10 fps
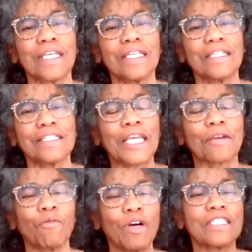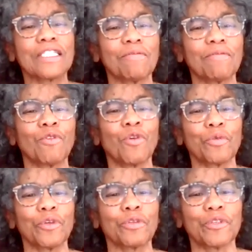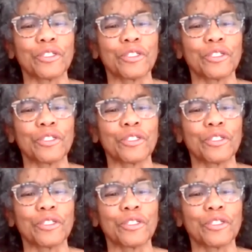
and then take 1 step forward,